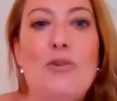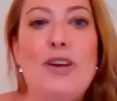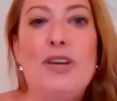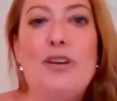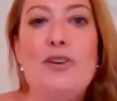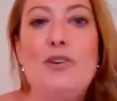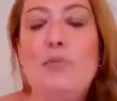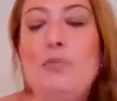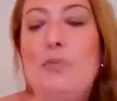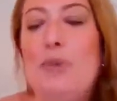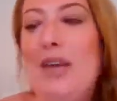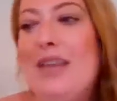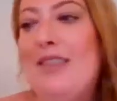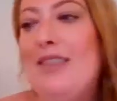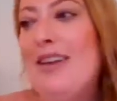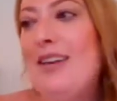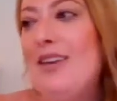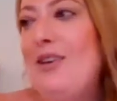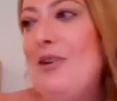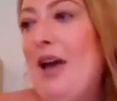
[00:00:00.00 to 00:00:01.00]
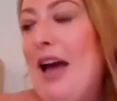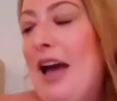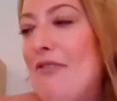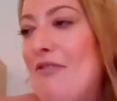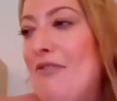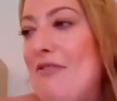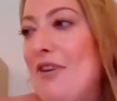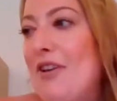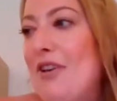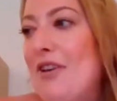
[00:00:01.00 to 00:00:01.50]
or it could be that you
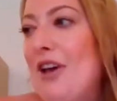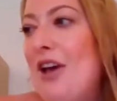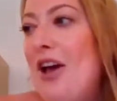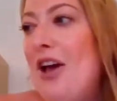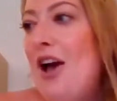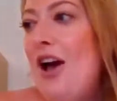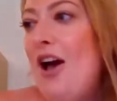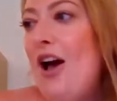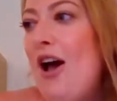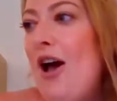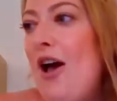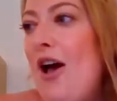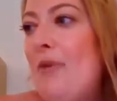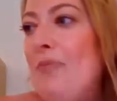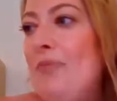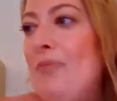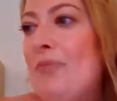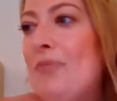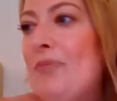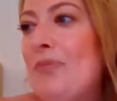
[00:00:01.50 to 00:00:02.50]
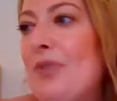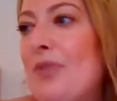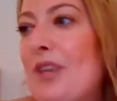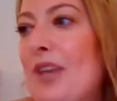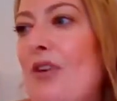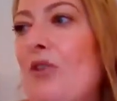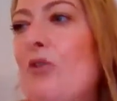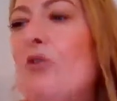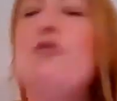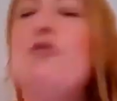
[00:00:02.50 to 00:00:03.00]
haven't
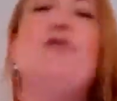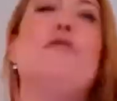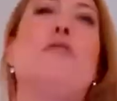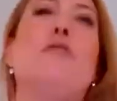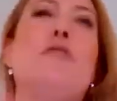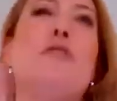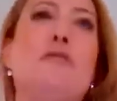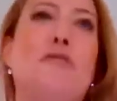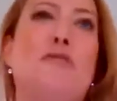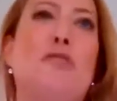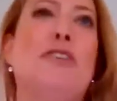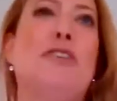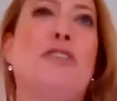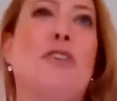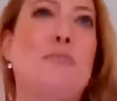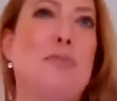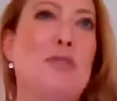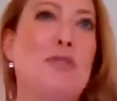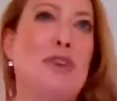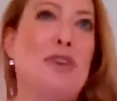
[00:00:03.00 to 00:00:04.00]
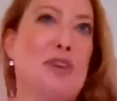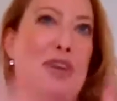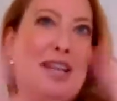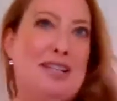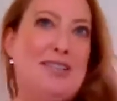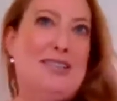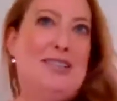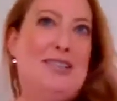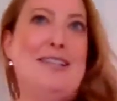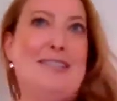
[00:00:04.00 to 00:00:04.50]
or you feel, for example, that
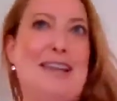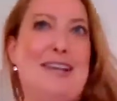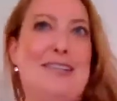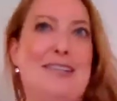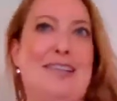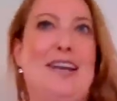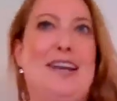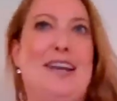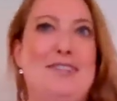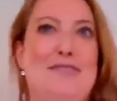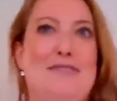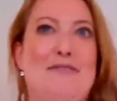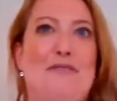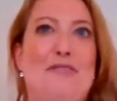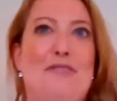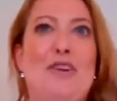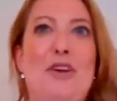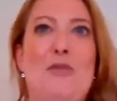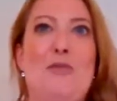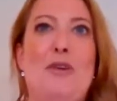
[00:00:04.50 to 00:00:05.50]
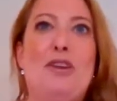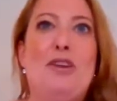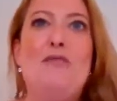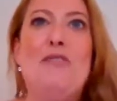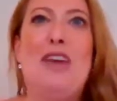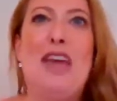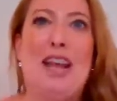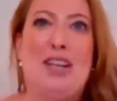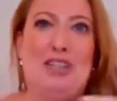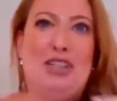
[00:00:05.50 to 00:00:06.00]
internet dating isn't for you, and
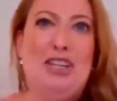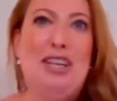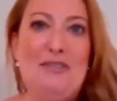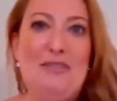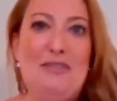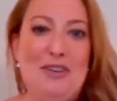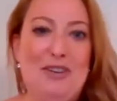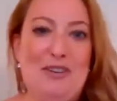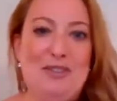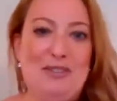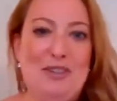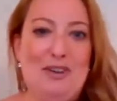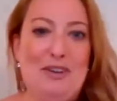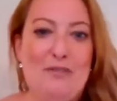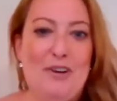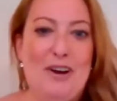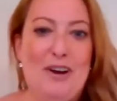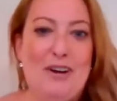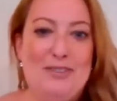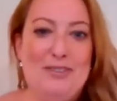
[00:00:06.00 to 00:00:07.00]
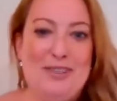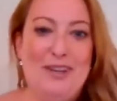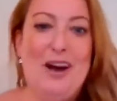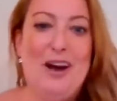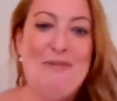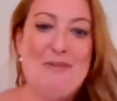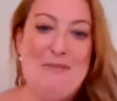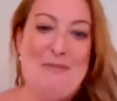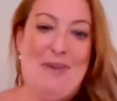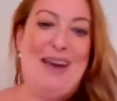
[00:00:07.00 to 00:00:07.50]
you've actually given yourself a hard
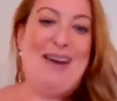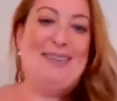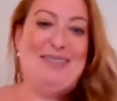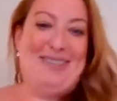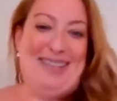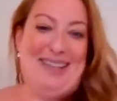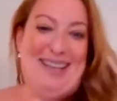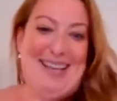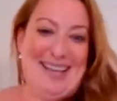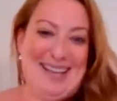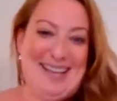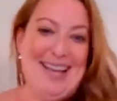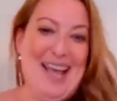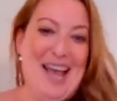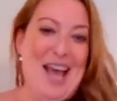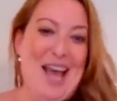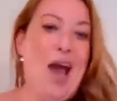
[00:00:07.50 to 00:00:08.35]
time about it